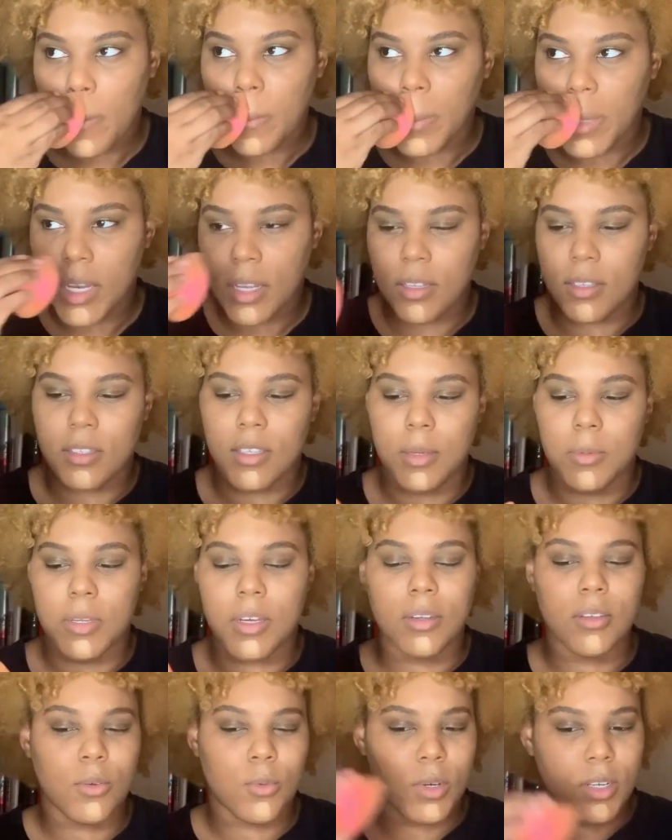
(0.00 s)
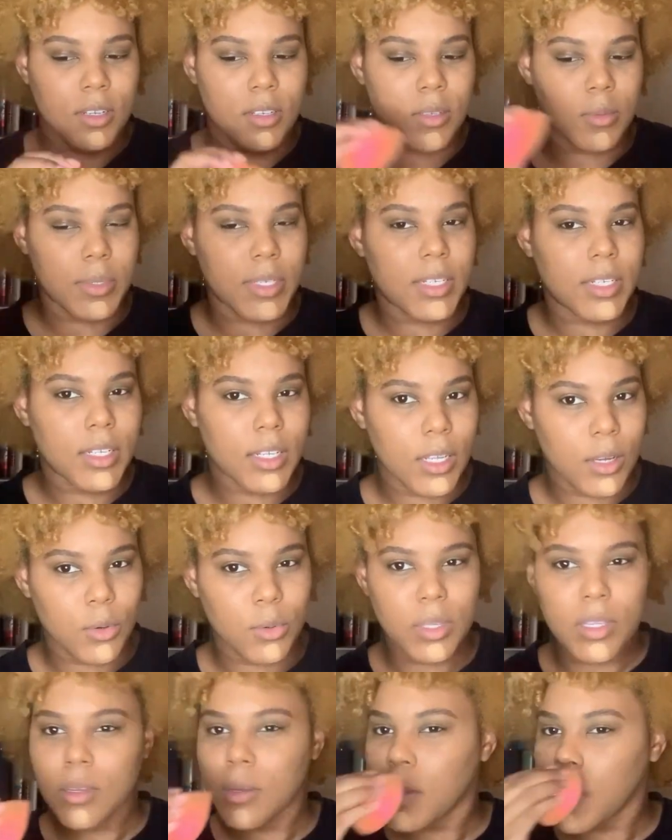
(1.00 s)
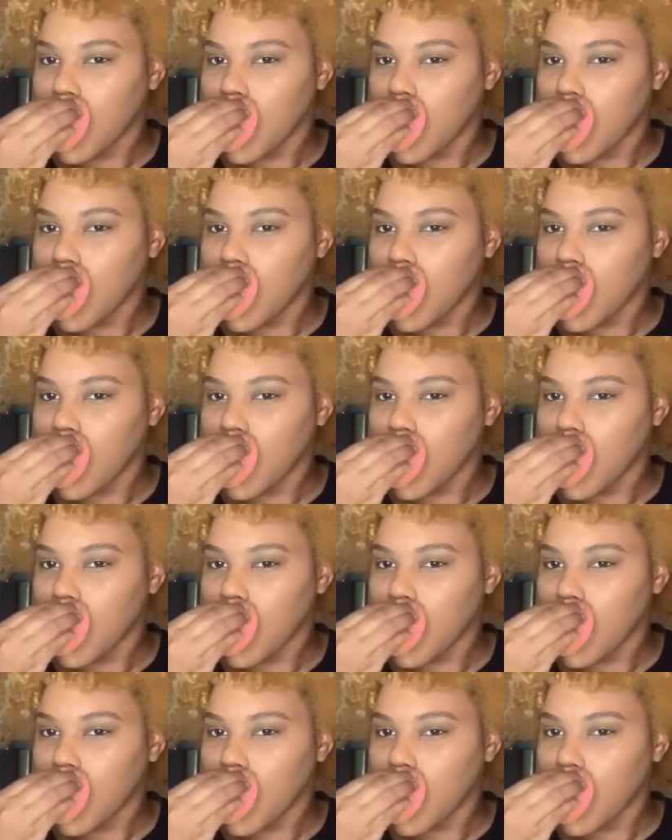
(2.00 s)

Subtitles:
but at the same time you want it to be glowy.